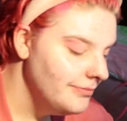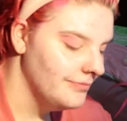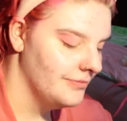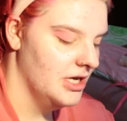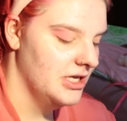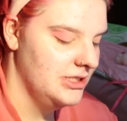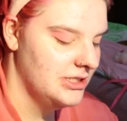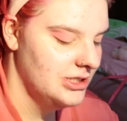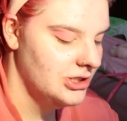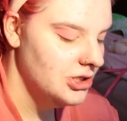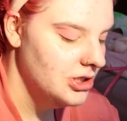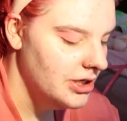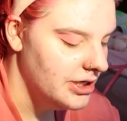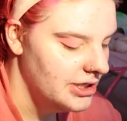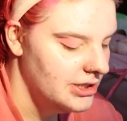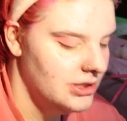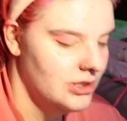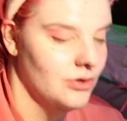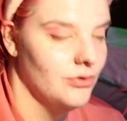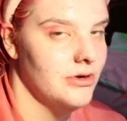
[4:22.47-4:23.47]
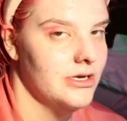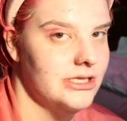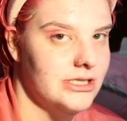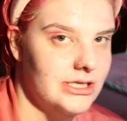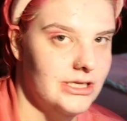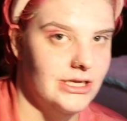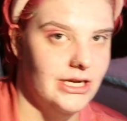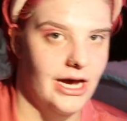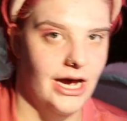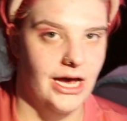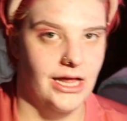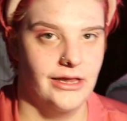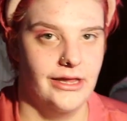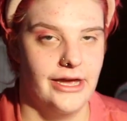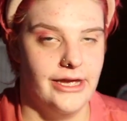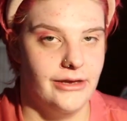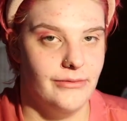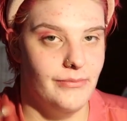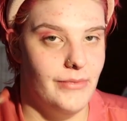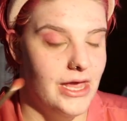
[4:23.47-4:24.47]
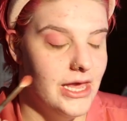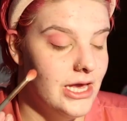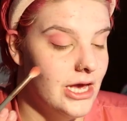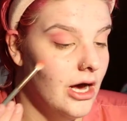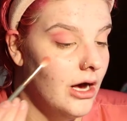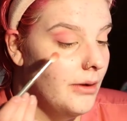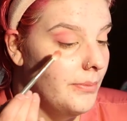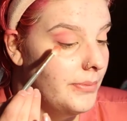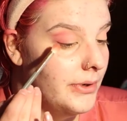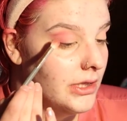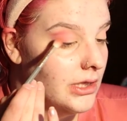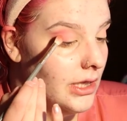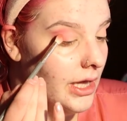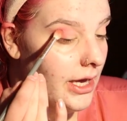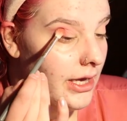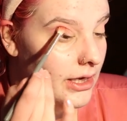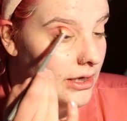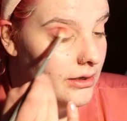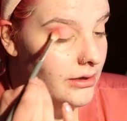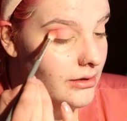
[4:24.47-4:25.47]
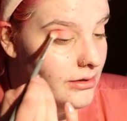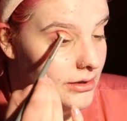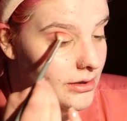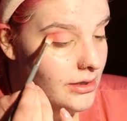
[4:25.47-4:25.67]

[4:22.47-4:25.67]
My sister is the reason I like makeup and like